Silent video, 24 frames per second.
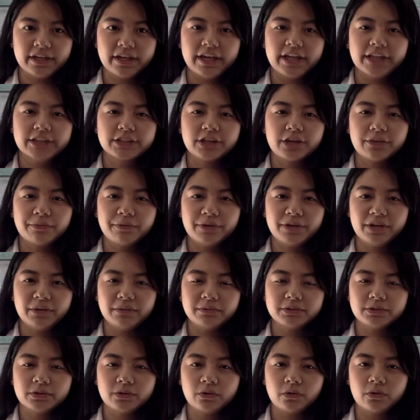Its common
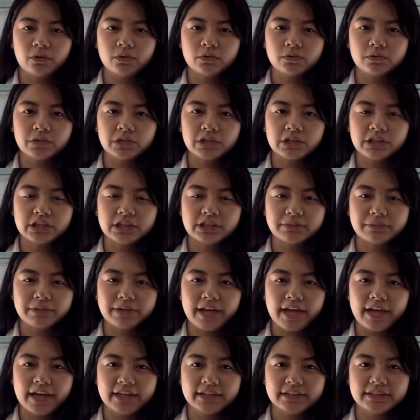names are Old World
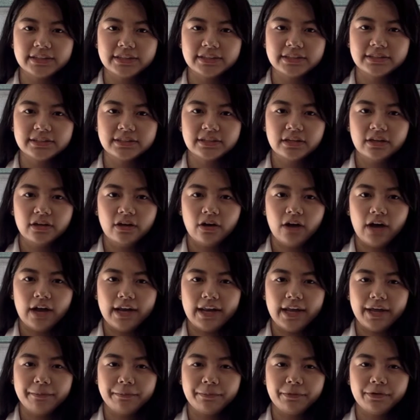Leishmaniasis,
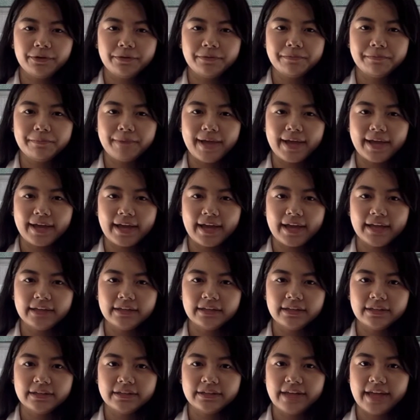Aleppo, Baghdad,
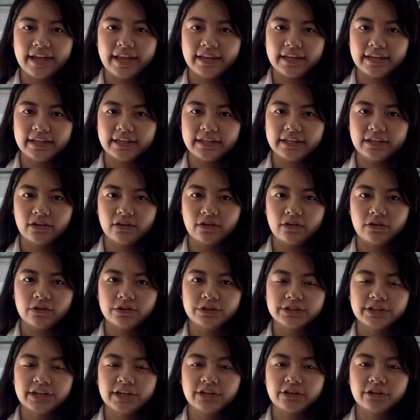Delhi, or
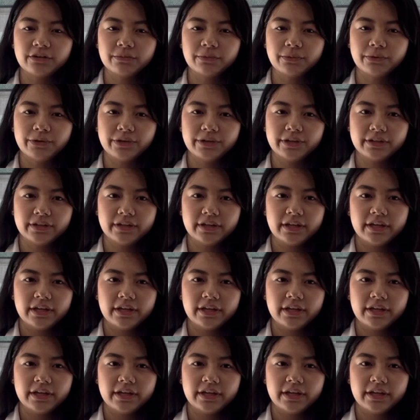Jericho boil.